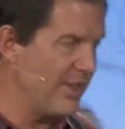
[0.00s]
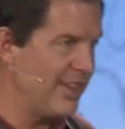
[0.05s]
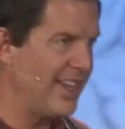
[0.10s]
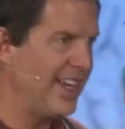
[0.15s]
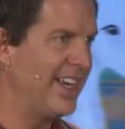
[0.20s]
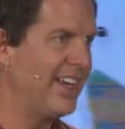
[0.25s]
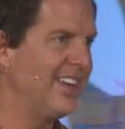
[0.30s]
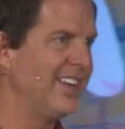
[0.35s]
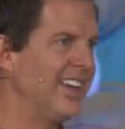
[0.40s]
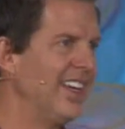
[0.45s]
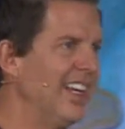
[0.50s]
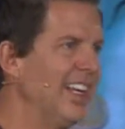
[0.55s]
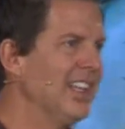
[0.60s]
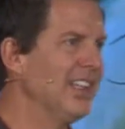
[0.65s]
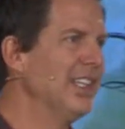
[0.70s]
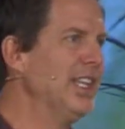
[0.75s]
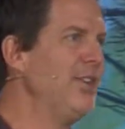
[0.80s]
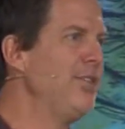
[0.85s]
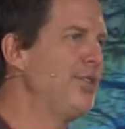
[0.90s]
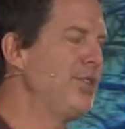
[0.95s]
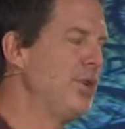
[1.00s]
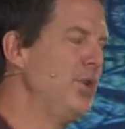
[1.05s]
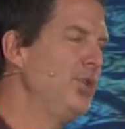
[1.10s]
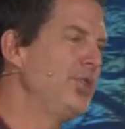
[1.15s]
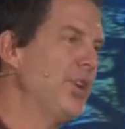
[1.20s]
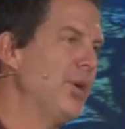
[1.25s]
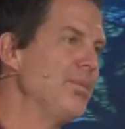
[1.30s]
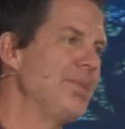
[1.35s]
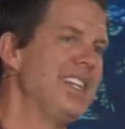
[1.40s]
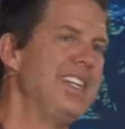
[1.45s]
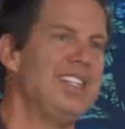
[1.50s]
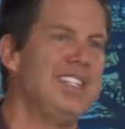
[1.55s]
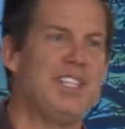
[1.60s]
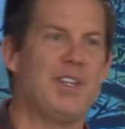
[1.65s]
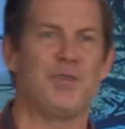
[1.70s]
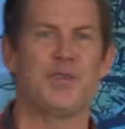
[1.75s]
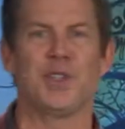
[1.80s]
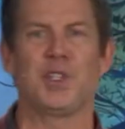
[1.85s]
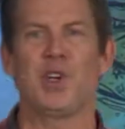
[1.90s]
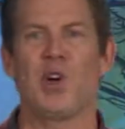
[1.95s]
than live through something
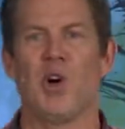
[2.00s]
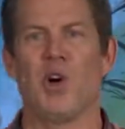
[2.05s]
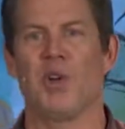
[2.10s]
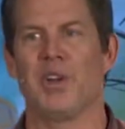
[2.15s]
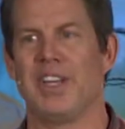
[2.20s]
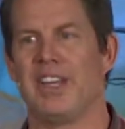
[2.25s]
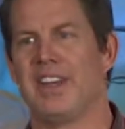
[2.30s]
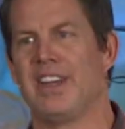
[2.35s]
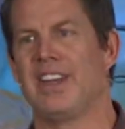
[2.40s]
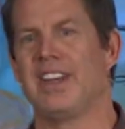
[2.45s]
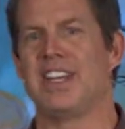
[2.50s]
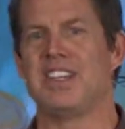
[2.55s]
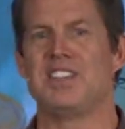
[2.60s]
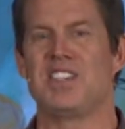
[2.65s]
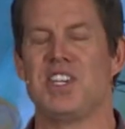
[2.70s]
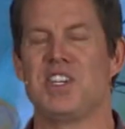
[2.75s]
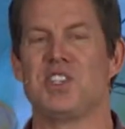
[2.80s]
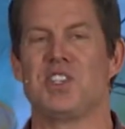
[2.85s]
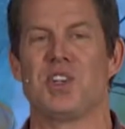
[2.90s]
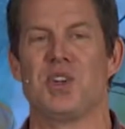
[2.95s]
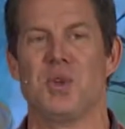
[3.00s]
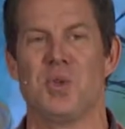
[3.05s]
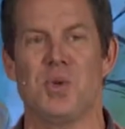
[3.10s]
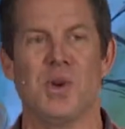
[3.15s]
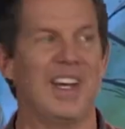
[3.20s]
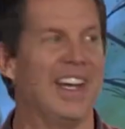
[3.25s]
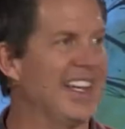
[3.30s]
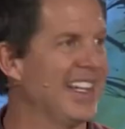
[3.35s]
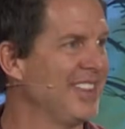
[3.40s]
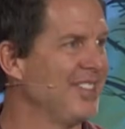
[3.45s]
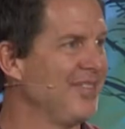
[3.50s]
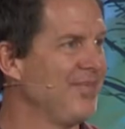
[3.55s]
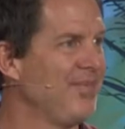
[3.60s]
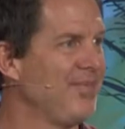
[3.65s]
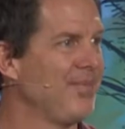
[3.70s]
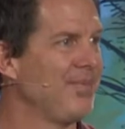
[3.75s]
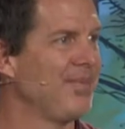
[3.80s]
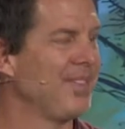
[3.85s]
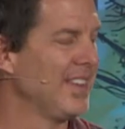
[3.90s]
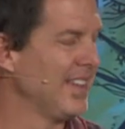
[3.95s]
difficult in an intentional way.
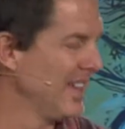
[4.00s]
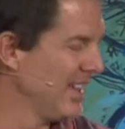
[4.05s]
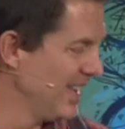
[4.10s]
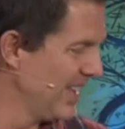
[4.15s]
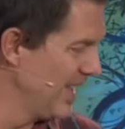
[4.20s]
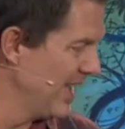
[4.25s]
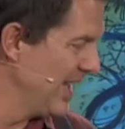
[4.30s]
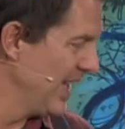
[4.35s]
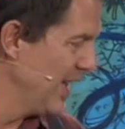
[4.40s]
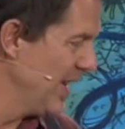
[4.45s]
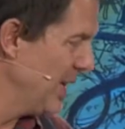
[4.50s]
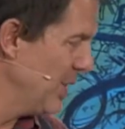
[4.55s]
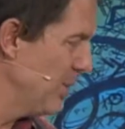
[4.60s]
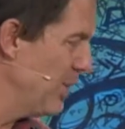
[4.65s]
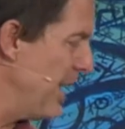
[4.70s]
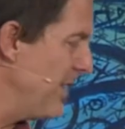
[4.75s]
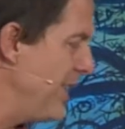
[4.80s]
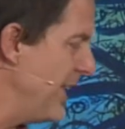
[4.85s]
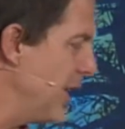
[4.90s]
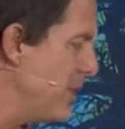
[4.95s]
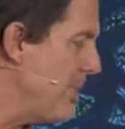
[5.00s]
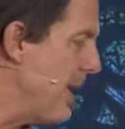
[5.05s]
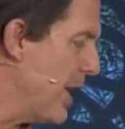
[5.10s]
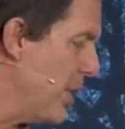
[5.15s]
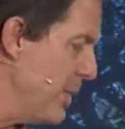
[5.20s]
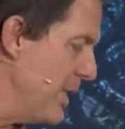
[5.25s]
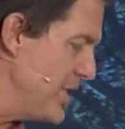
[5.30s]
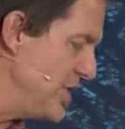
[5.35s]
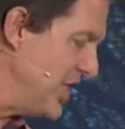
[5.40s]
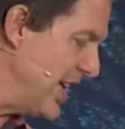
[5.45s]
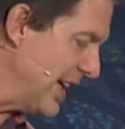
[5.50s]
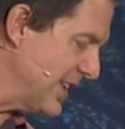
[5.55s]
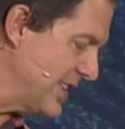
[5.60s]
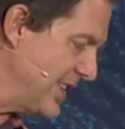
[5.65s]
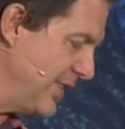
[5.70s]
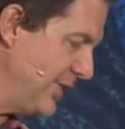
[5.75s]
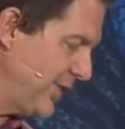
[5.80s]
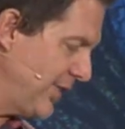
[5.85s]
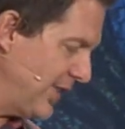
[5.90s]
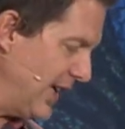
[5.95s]
When I think about a
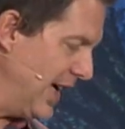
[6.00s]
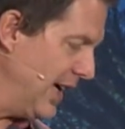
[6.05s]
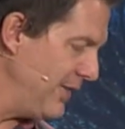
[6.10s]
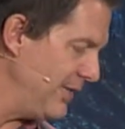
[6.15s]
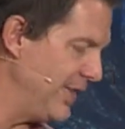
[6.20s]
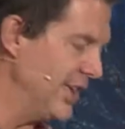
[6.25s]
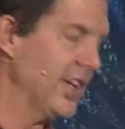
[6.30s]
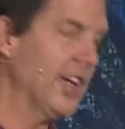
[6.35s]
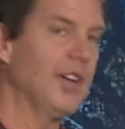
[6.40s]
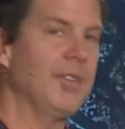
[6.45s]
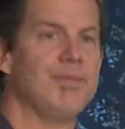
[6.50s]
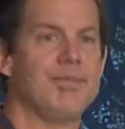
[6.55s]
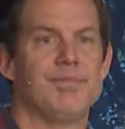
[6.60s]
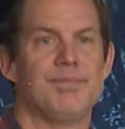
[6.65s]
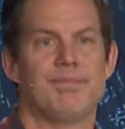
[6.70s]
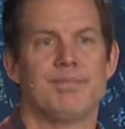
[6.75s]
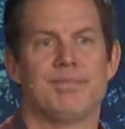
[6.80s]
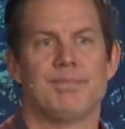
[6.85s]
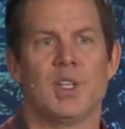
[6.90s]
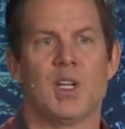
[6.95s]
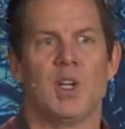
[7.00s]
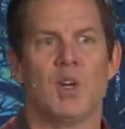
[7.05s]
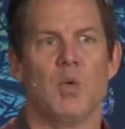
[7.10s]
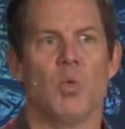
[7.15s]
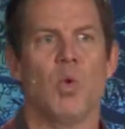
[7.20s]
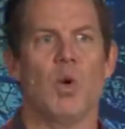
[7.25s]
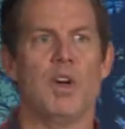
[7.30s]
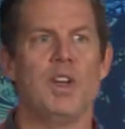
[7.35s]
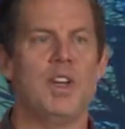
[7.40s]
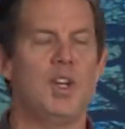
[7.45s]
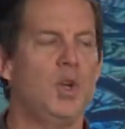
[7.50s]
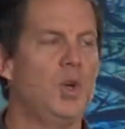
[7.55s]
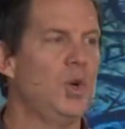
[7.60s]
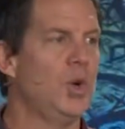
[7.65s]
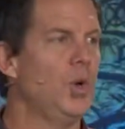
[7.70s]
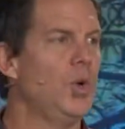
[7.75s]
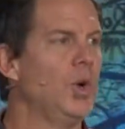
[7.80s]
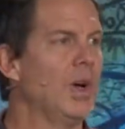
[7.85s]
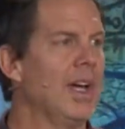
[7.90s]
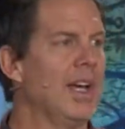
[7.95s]
rejected Savior, one
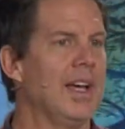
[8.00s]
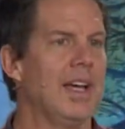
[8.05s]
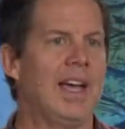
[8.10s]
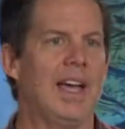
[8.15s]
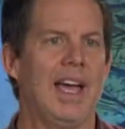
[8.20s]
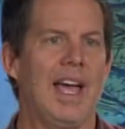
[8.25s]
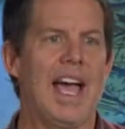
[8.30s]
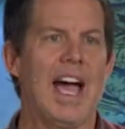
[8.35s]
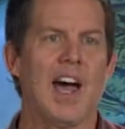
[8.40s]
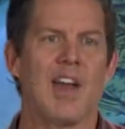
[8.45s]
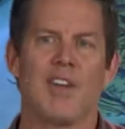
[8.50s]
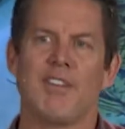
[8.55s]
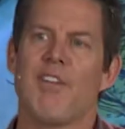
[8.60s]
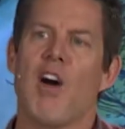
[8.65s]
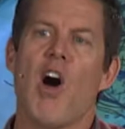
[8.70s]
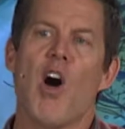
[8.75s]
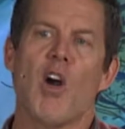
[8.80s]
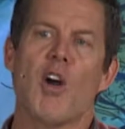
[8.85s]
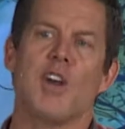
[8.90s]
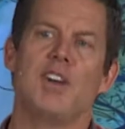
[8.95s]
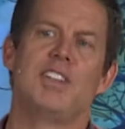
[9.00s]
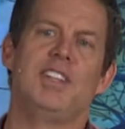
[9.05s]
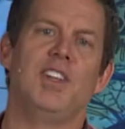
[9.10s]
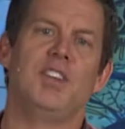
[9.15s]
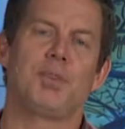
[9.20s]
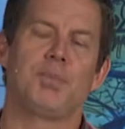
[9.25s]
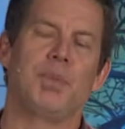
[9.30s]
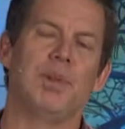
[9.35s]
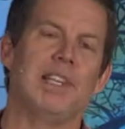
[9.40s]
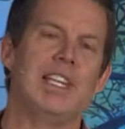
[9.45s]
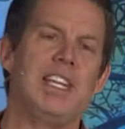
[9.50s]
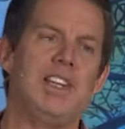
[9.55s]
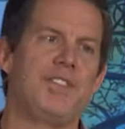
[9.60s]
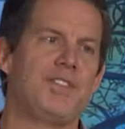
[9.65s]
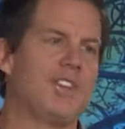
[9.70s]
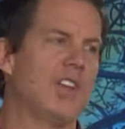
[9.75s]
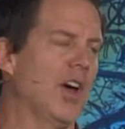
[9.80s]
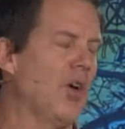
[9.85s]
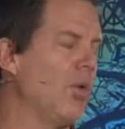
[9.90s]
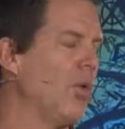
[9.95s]
who, out of our
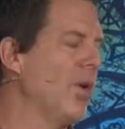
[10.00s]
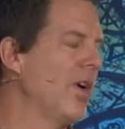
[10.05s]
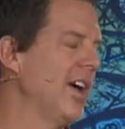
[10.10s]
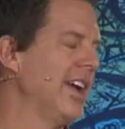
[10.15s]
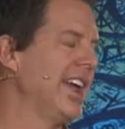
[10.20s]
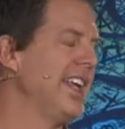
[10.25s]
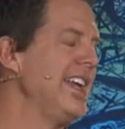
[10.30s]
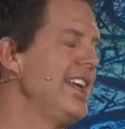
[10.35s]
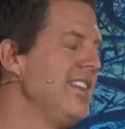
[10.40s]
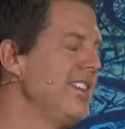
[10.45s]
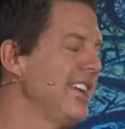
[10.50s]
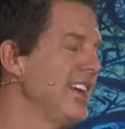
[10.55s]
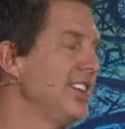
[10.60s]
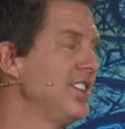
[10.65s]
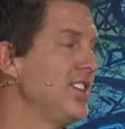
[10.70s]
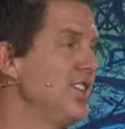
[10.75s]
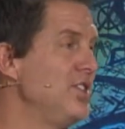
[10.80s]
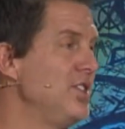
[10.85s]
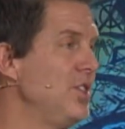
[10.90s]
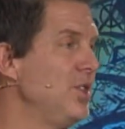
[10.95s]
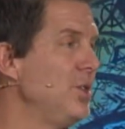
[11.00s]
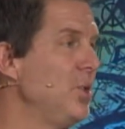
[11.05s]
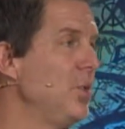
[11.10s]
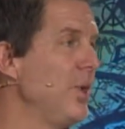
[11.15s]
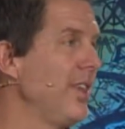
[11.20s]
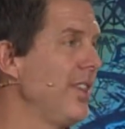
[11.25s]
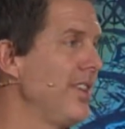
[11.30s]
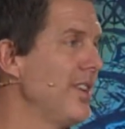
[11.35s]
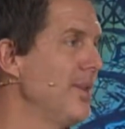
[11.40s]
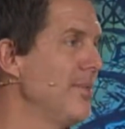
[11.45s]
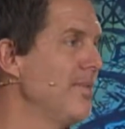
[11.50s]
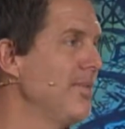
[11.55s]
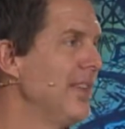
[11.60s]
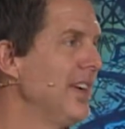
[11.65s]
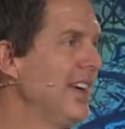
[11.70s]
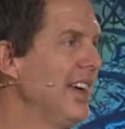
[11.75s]
disbelief, don't want anything to do with him,